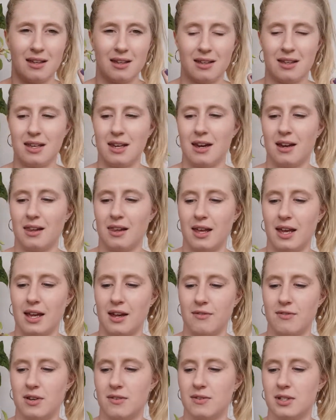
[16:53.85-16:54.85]
yeah, like
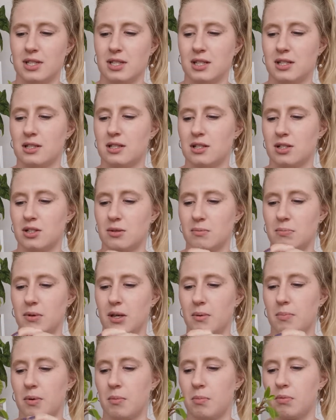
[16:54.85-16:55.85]
I've never seen such a
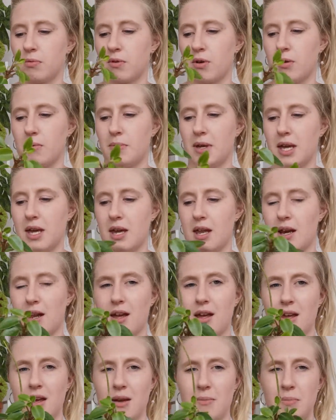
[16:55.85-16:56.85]
big peperomia, and a
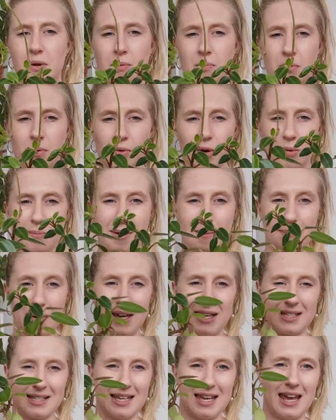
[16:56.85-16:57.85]
Peperomia
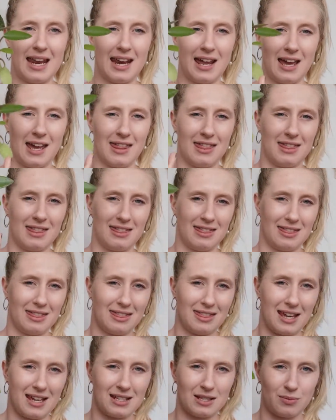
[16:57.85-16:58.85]
Pixie, and
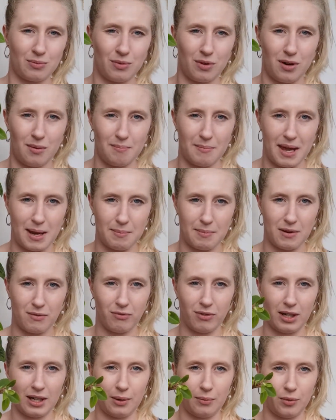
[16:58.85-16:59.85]
that's what made me
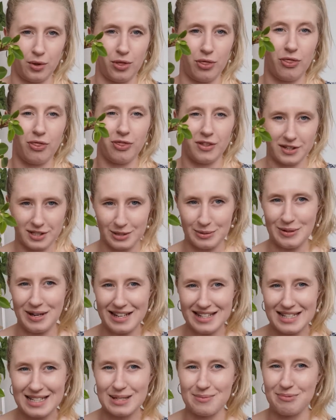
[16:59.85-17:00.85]
really want this
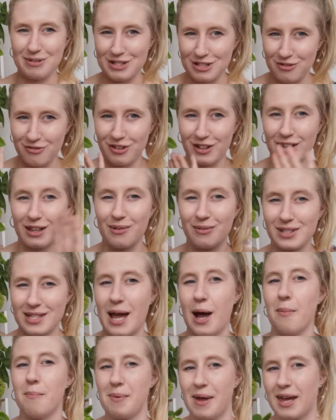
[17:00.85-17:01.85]
one specifically, was
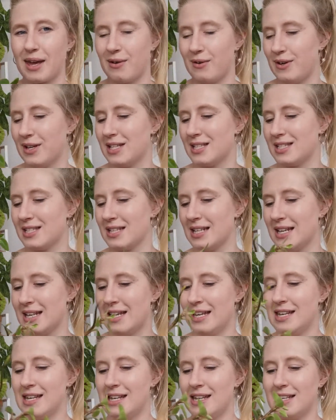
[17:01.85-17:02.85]
how big it was.
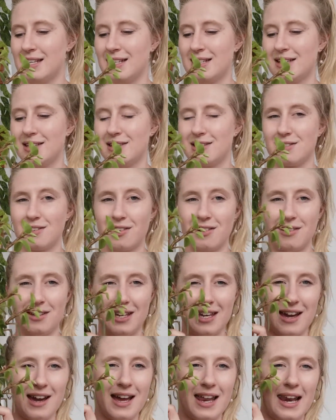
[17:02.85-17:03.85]
So
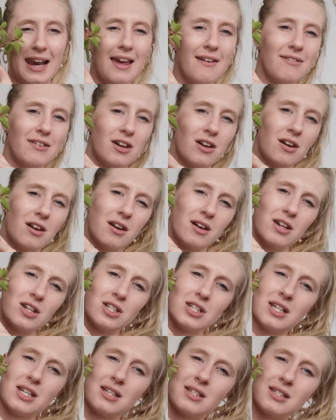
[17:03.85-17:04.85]
yeah, I love her.
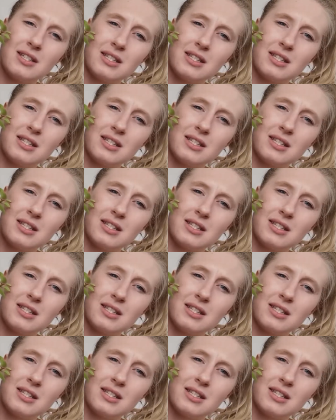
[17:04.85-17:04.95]
She is